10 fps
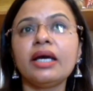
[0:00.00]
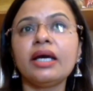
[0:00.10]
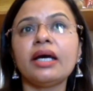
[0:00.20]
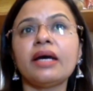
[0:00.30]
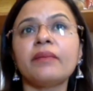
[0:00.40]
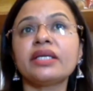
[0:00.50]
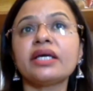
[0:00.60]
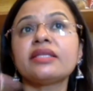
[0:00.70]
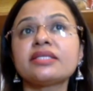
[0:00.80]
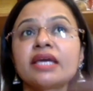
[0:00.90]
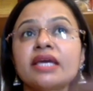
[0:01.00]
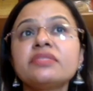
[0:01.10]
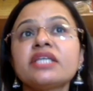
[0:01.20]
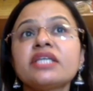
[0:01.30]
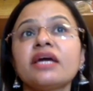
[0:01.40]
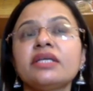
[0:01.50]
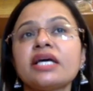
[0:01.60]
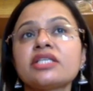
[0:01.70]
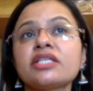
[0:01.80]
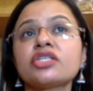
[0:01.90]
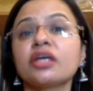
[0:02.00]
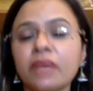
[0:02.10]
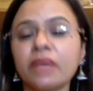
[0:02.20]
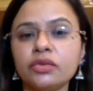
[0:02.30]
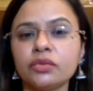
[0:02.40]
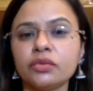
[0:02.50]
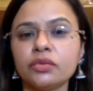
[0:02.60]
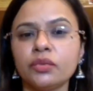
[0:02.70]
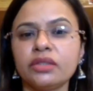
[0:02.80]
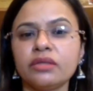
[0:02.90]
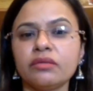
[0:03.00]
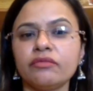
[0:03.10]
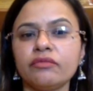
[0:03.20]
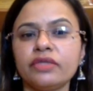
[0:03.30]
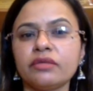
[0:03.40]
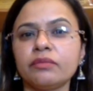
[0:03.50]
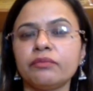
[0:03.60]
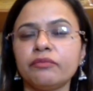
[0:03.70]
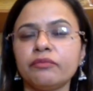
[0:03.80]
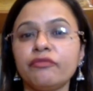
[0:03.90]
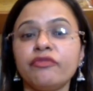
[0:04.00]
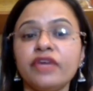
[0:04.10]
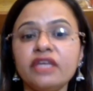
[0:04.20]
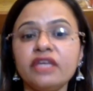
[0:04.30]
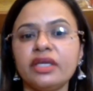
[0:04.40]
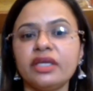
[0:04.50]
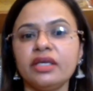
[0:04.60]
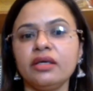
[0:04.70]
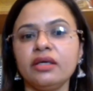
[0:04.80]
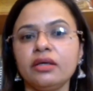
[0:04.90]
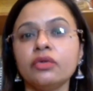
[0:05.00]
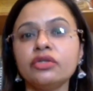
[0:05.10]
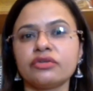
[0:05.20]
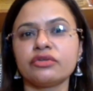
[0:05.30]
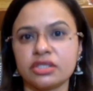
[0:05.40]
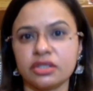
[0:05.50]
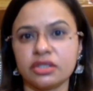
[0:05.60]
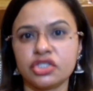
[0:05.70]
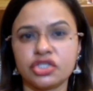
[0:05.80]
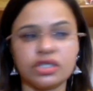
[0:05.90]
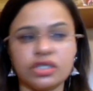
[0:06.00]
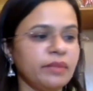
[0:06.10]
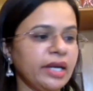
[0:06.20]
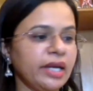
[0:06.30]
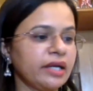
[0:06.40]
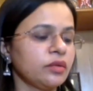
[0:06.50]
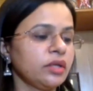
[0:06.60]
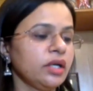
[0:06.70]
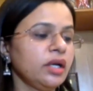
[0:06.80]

but at the same time, it has to come out with a very good research in the background.